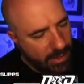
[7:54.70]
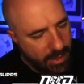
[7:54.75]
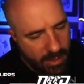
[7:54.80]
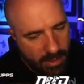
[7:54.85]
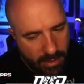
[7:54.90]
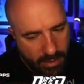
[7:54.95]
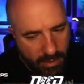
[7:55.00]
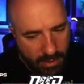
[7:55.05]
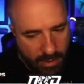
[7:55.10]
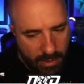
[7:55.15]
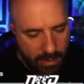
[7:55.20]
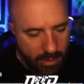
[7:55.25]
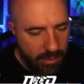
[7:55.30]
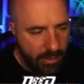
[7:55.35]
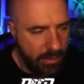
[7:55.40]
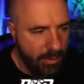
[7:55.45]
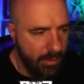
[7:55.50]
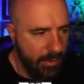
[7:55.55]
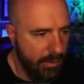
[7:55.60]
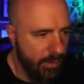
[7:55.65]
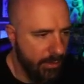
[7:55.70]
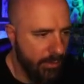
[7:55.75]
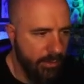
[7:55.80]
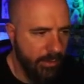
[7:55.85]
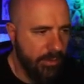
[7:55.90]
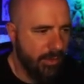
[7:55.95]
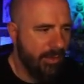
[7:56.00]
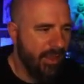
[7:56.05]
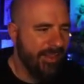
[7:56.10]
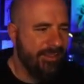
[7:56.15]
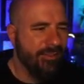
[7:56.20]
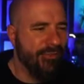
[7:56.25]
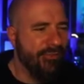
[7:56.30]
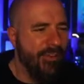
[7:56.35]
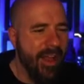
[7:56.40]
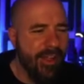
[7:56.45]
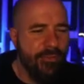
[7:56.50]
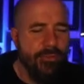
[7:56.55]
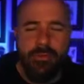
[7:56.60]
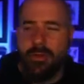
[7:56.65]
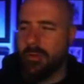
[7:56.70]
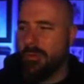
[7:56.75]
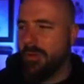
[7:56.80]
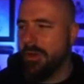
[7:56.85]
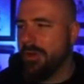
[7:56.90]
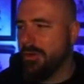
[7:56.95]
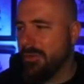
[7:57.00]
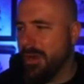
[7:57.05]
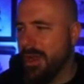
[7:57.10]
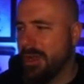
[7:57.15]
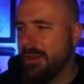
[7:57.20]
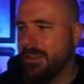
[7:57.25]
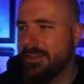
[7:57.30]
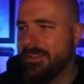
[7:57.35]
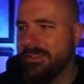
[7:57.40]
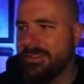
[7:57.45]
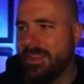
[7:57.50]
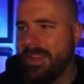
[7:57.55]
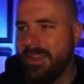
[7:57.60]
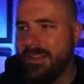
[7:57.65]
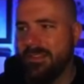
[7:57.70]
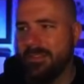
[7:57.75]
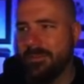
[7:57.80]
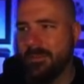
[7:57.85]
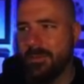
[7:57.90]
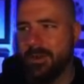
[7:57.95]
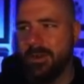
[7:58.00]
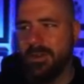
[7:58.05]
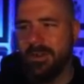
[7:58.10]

uh, like the fact you can run around a contain is one of the